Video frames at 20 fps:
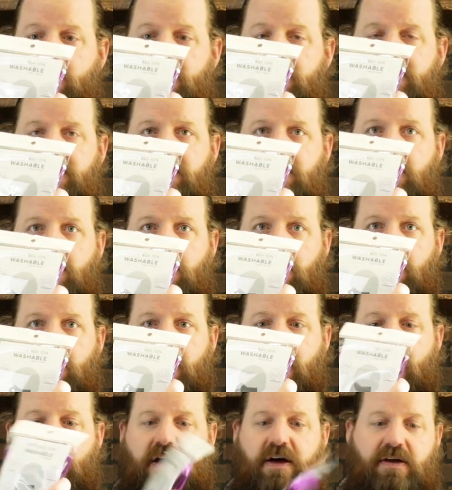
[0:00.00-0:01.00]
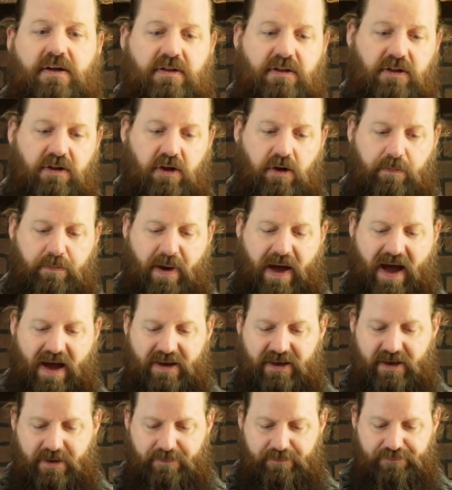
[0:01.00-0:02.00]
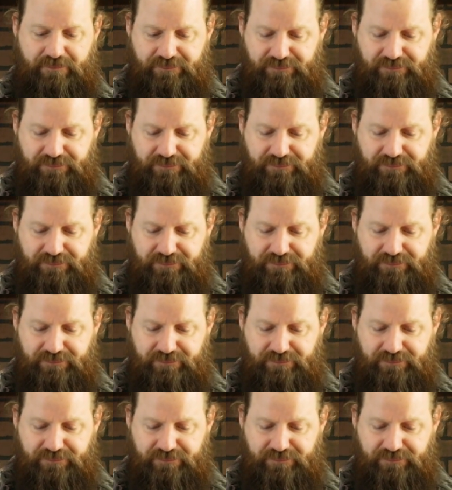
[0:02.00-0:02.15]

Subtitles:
in this little packet.